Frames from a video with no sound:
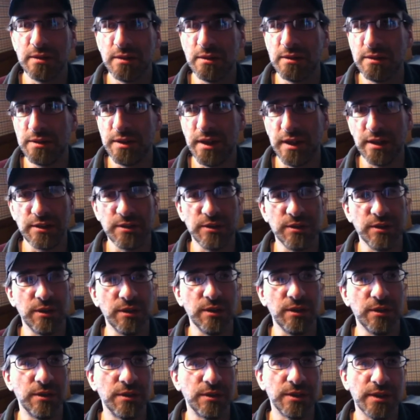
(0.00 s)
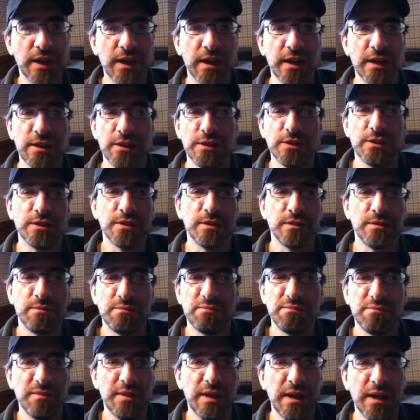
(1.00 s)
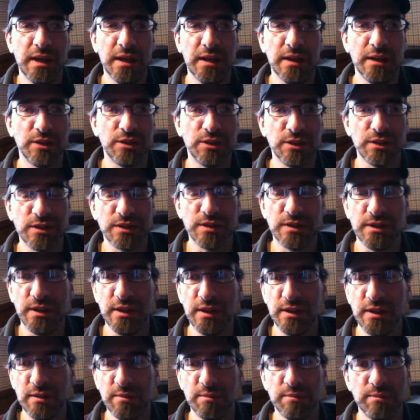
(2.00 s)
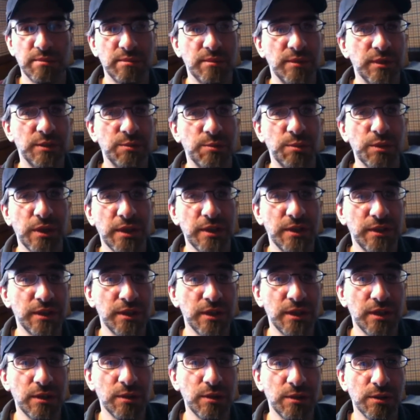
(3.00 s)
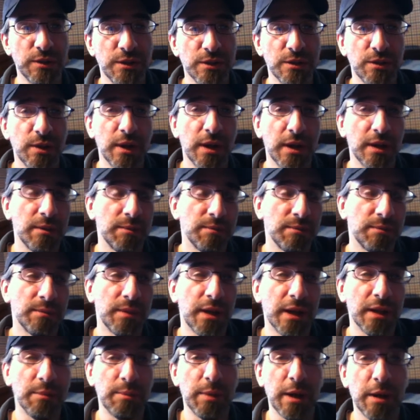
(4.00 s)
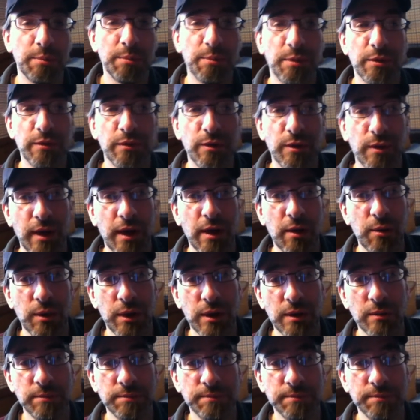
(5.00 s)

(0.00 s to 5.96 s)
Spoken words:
Text is a good size, and it just it's pretty easy to use, so I prefer that one.